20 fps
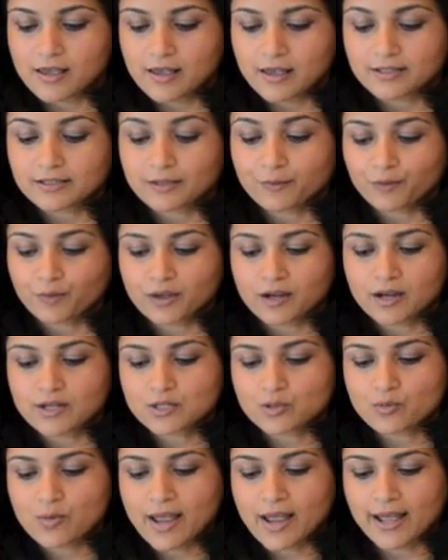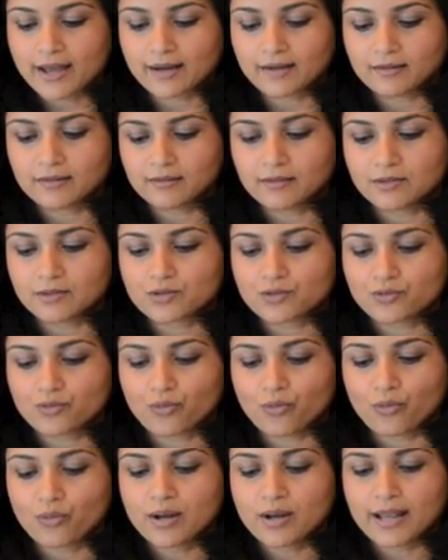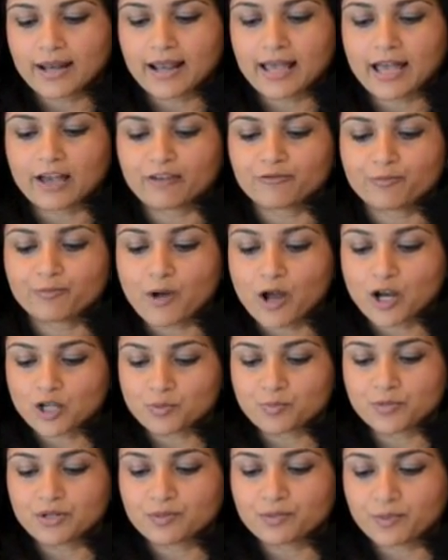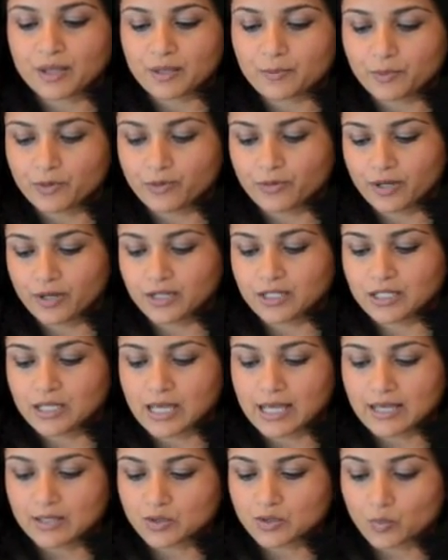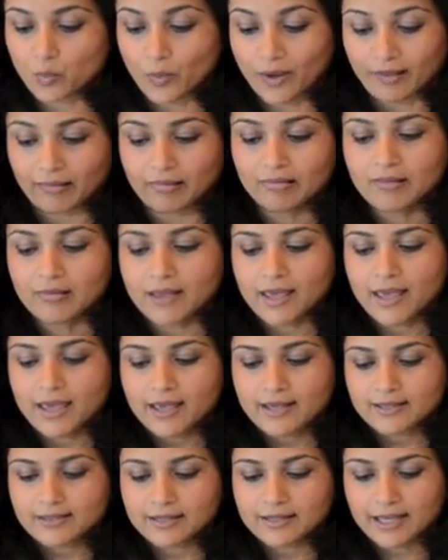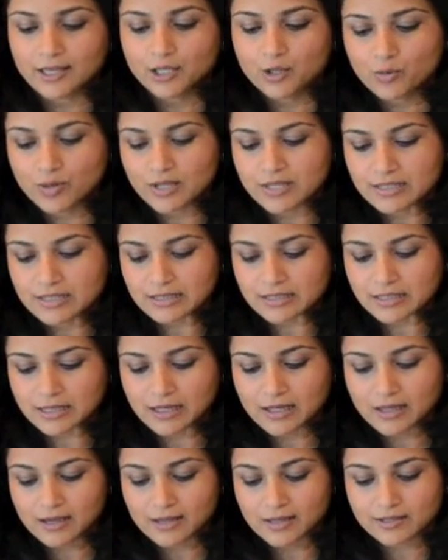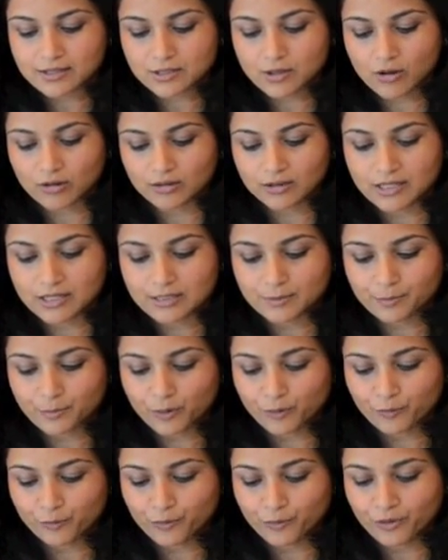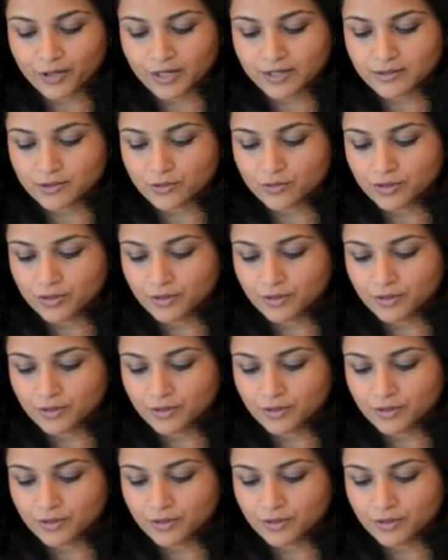difficult to handle this roll, and have parchment paper ready as well. Like you can see, it's got these perforated